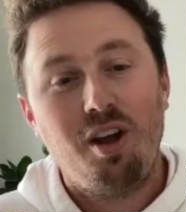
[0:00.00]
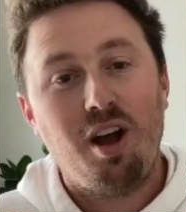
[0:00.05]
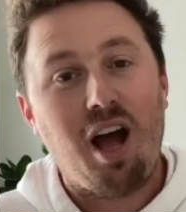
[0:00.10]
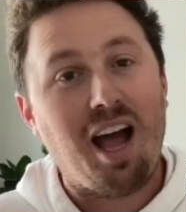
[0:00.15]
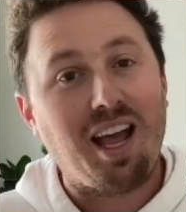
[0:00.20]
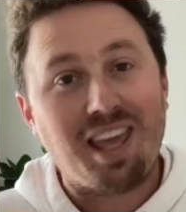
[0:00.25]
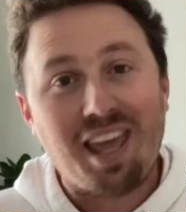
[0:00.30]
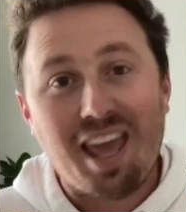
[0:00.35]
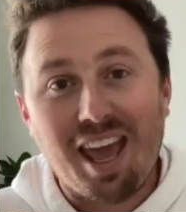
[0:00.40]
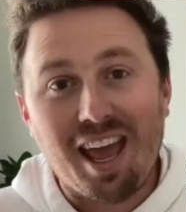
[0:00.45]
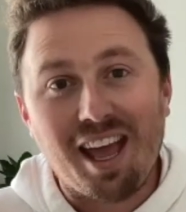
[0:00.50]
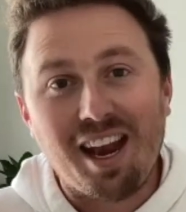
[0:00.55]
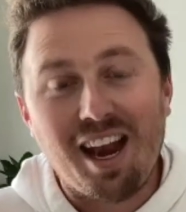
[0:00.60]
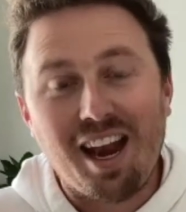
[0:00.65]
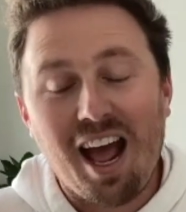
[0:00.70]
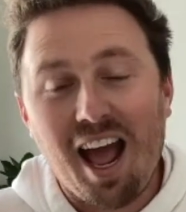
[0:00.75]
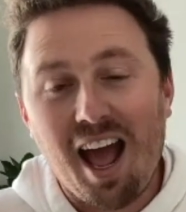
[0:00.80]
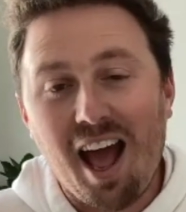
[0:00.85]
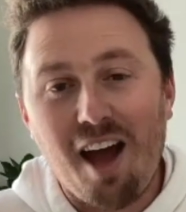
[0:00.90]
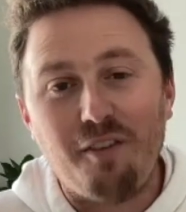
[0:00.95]
I can't.
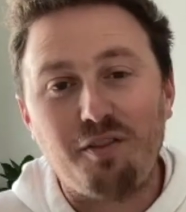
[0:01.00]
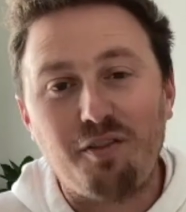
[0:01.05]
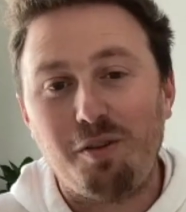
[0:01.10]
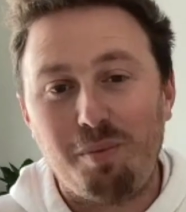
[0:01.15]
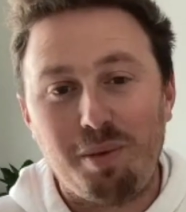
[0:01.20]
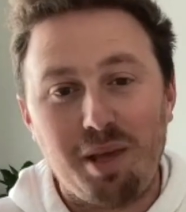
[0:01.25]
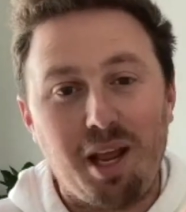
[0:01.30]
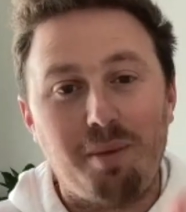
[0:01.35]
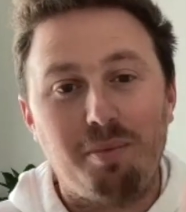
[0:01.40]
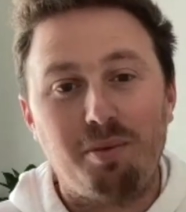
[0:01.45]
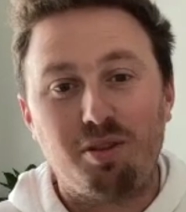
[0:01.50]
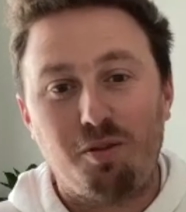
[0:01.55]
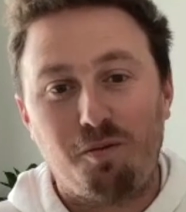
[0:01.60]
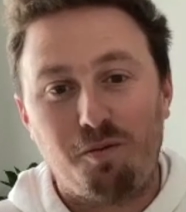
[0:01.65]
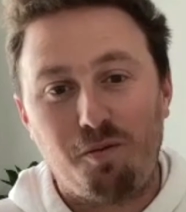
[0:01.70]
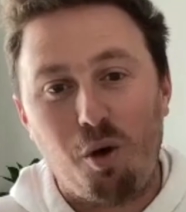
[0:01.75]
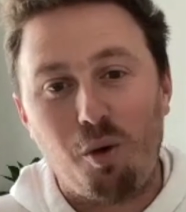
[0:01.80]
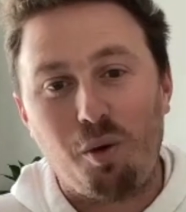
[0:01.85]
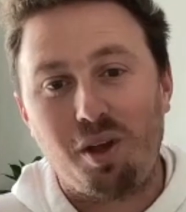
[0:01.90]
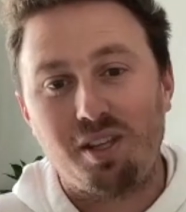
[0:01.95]
I have to be able to
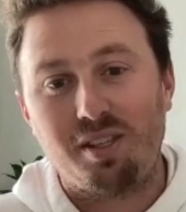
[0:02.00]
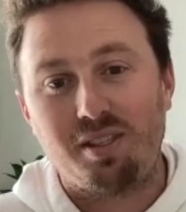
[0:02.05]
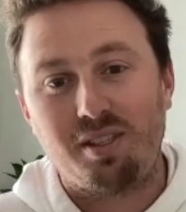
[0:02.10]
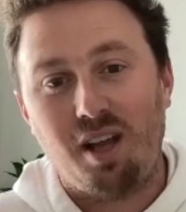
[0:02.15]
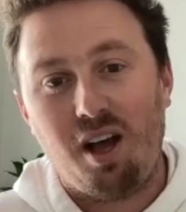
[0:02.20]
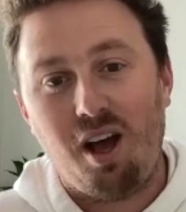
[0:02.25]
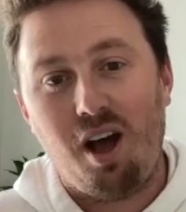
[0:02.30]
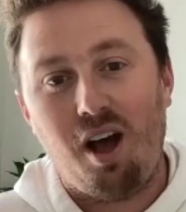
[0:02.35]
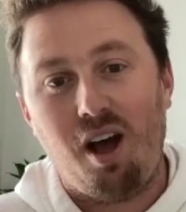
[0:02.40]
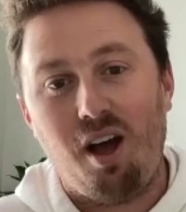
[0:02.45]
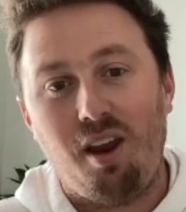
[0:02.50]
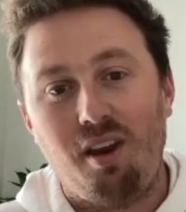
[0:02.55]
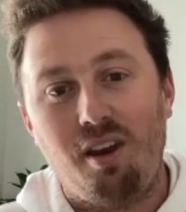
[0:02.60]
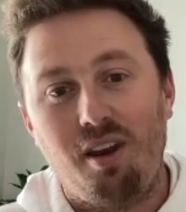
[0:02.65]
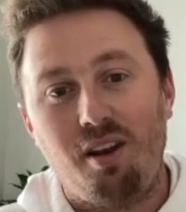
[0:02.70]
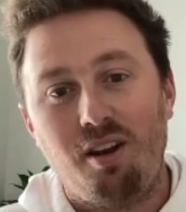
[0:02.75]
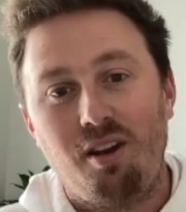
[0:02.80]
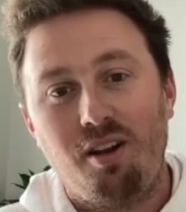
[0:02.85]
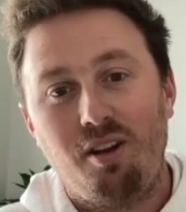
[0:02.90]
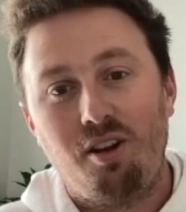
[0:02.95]
focus
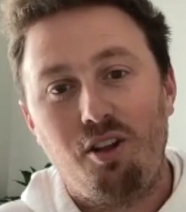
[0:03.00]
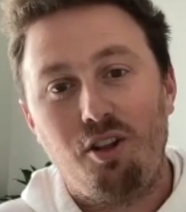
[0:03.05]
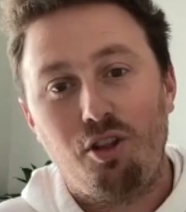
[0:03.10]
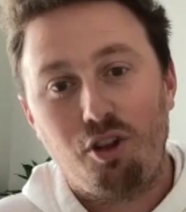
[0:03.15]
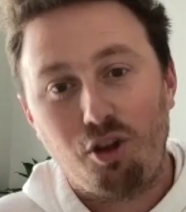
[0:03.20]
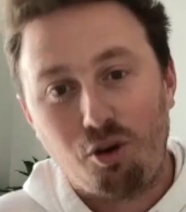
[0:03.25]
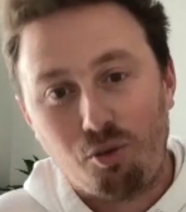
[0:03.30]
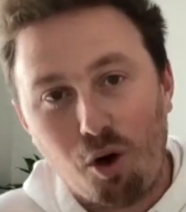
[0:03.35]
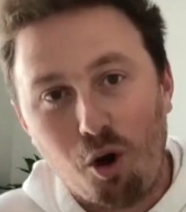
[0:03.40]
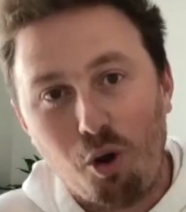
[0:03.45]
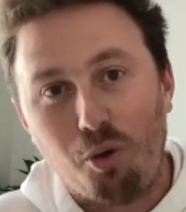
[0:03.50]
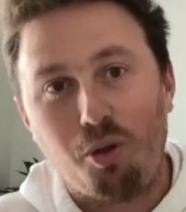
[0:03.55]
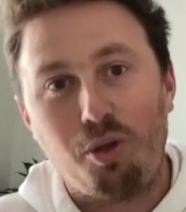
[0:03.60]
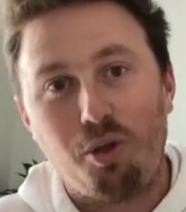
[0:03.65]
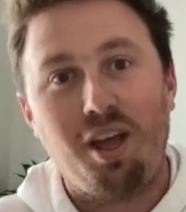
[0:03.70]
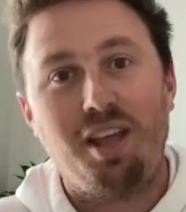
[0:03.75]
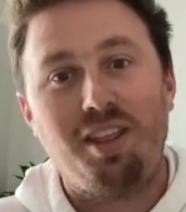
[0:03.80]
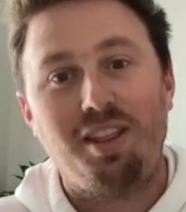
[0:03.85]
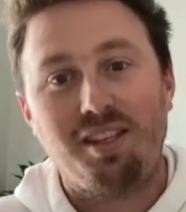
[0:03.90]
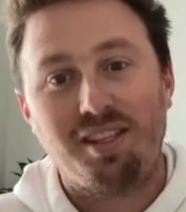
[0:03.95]
on the growth
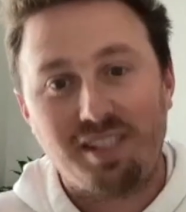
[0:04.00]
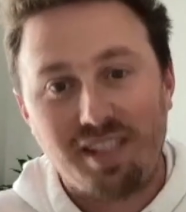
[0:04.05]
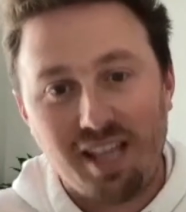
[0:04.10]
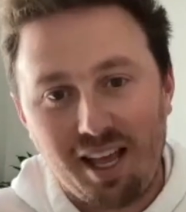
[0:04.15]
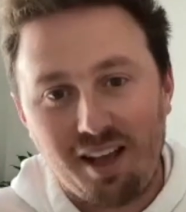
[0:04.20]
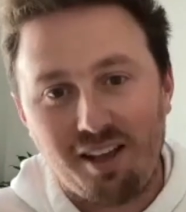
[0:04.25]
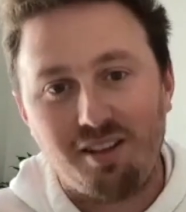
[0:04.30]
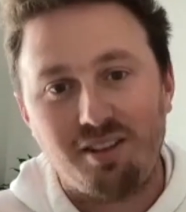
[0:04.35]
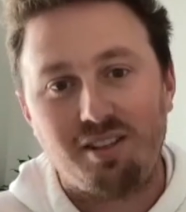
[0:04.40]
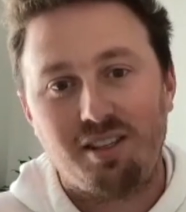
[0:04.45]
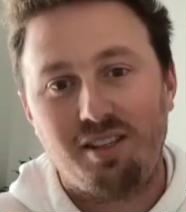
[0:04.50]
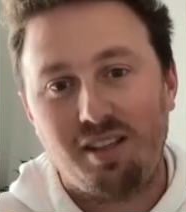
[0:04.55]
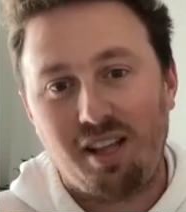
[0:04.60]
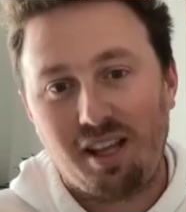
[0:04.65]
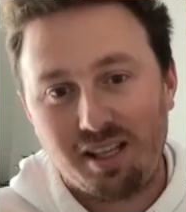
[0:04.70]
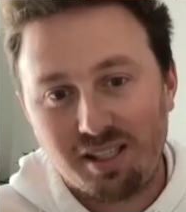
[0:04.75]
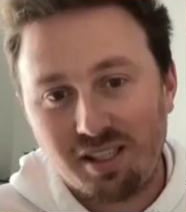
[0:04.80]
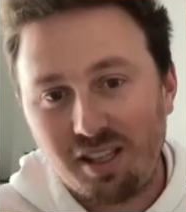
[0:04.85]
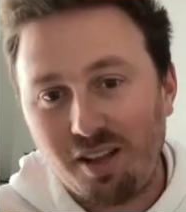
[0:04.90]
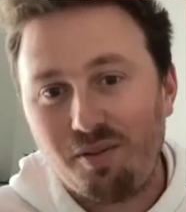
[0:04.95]
and the sales and
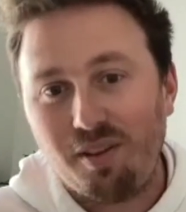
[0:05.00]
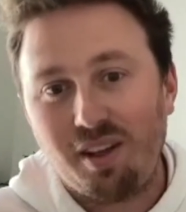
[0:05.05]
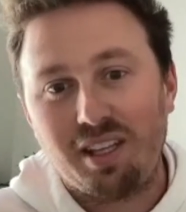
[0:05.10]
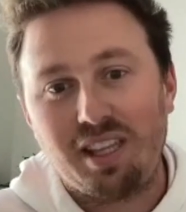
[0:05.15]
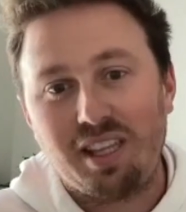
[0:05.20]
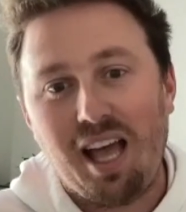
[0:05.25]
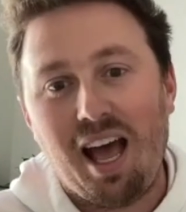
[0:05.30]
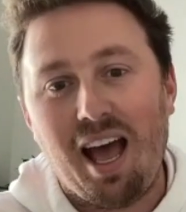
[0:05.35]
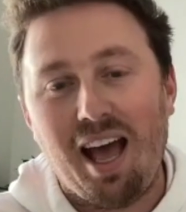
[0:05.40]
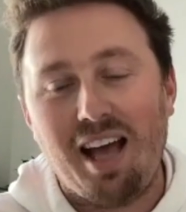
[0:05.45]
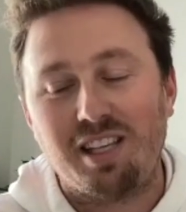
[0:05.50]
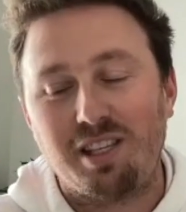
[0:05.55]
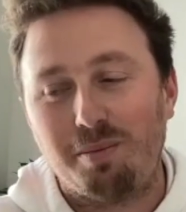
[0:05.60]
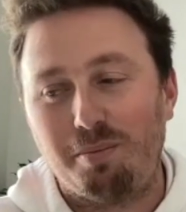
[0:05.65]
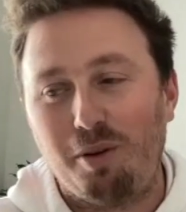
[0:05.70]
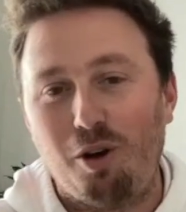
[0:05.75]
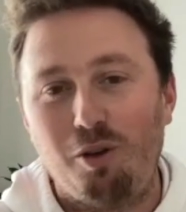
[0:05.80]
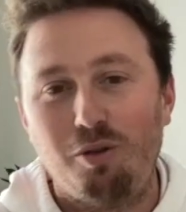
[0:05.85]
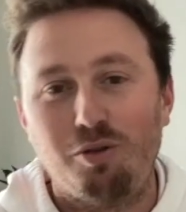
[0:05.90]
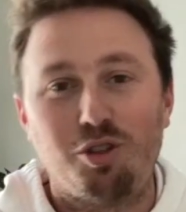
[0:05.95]
like stuff like that, as
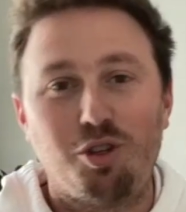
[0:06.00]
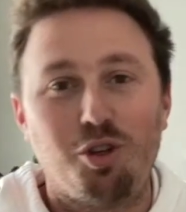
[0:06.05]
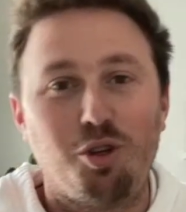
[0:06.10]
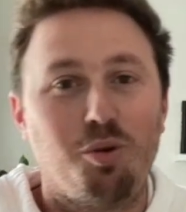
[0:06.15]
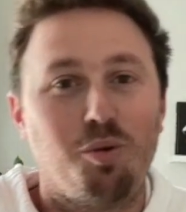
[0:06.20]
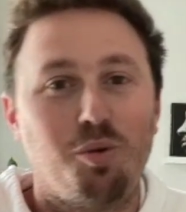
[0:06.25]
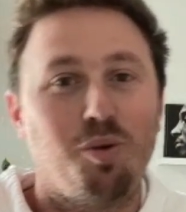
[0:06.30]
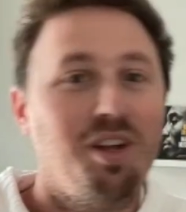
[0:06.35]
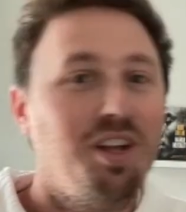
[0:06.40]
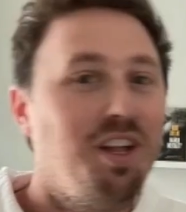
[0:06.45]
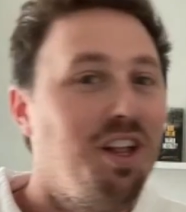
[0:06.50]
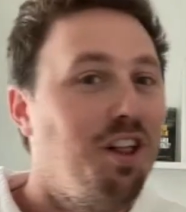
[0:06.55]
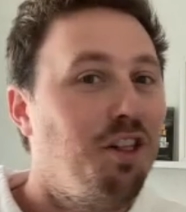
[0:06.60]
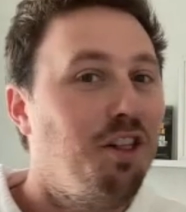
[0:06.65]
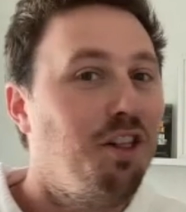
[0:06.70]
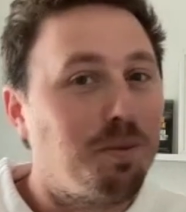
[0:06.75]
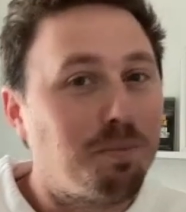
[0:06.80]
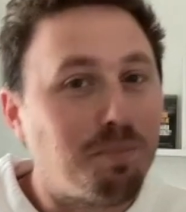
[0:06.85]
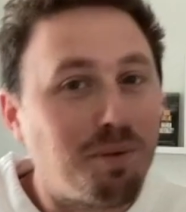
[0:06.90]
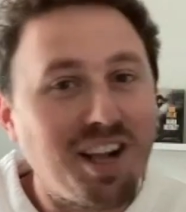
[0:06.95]
opposed to
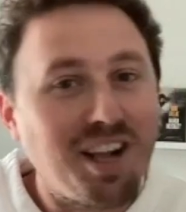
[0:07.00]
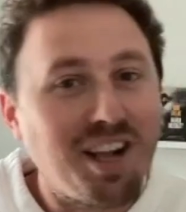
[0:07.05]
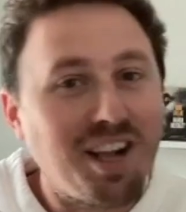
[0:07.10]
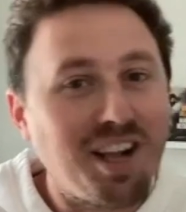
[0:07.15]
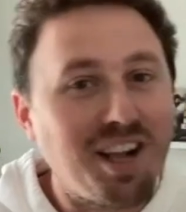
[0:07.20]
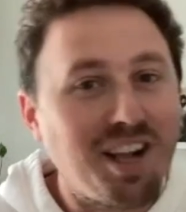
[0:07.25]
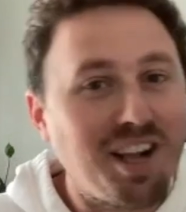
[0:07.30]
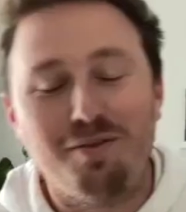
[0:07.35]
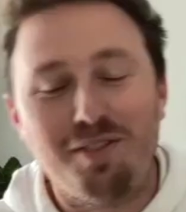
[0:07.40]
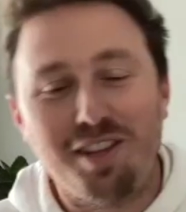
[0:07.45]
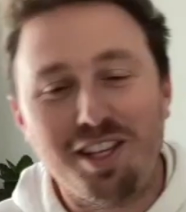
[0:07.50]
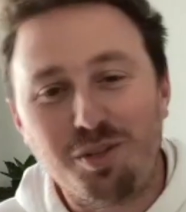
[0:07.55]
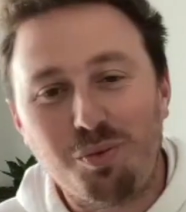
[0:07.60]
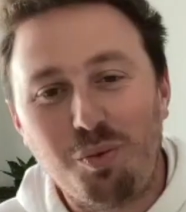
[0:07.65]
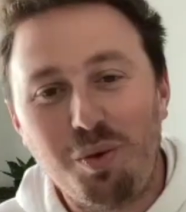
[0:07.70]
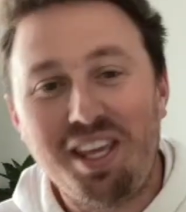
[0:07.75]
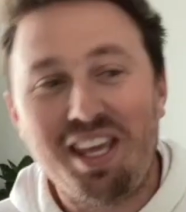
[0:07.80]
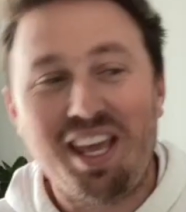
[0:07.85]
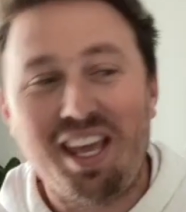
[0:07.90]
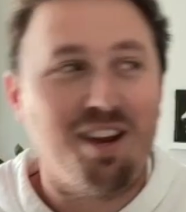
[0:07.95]
the pricing of this
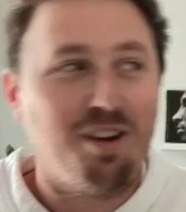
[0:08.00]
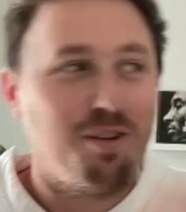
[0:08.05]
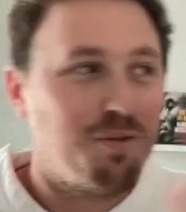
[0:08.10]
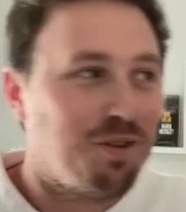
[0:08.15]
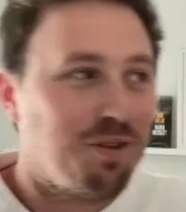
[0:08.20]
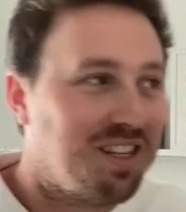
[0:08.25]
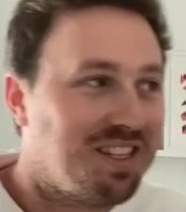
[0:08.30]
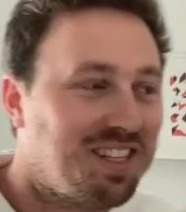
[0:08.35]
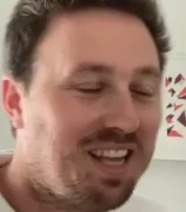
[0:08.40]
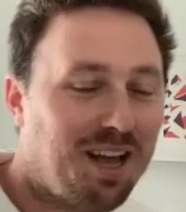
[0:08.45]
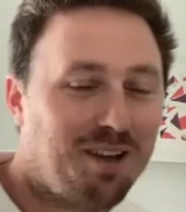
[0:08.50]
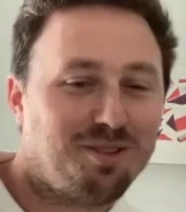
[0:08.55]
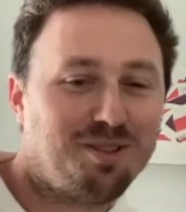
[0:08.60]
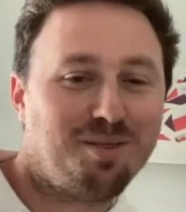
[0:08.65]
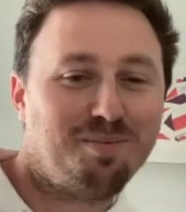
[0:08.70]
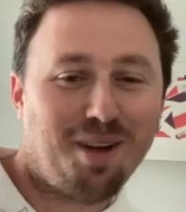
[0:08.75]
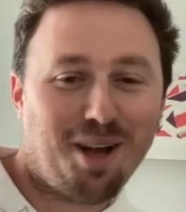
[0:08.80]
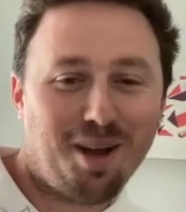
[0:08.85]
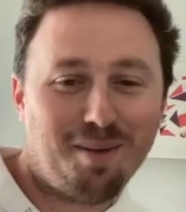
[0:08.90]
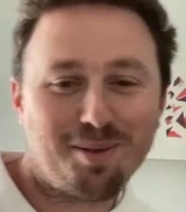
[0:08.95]
weekend for this house
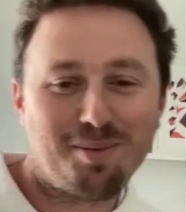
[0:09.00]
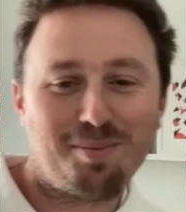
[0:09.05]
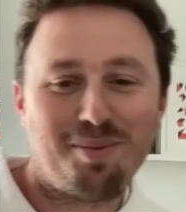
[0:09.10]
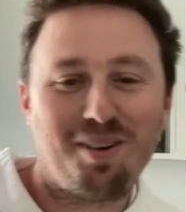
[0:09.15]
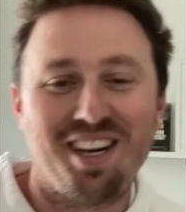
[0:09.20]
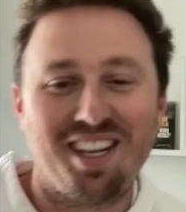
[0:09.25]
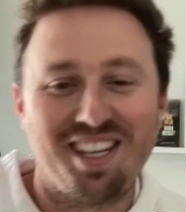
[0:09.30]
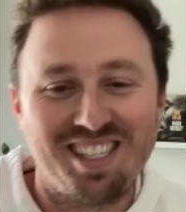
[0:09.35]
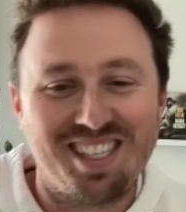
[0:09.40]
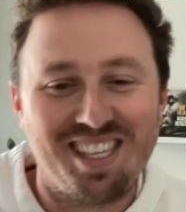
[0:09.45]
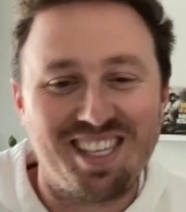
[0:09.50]
in Palm Springs,